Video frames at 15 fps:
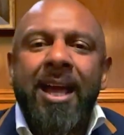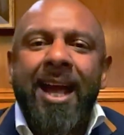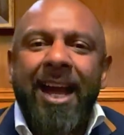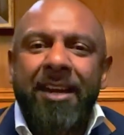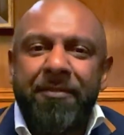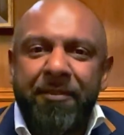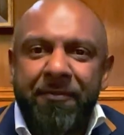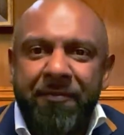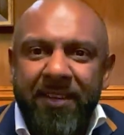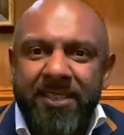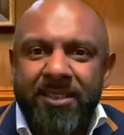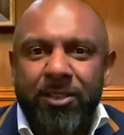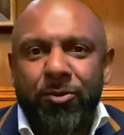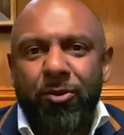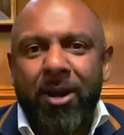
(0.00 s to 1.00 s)
And if it fits
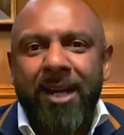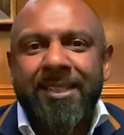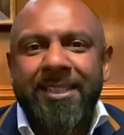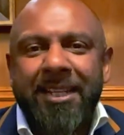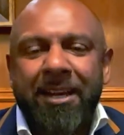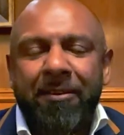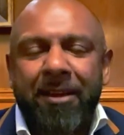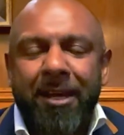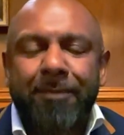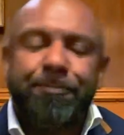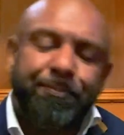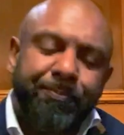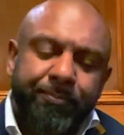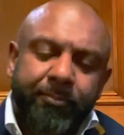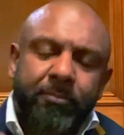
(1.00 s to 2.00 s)
the criteria,
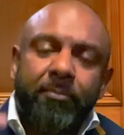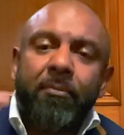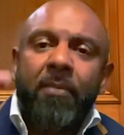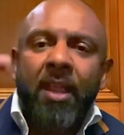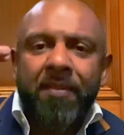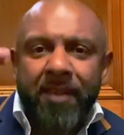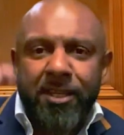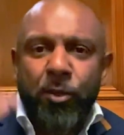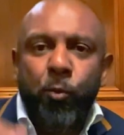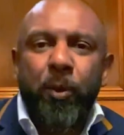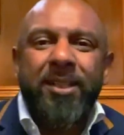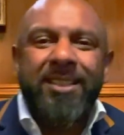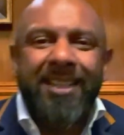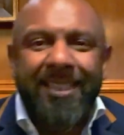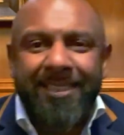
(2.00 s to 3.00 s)
then you
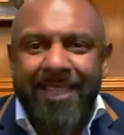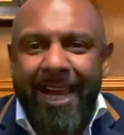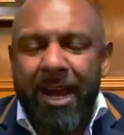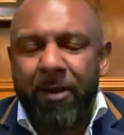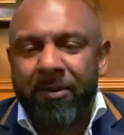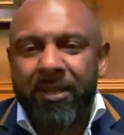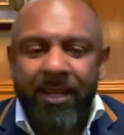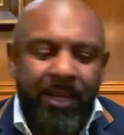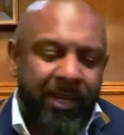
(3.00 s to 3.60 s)
whittle it down.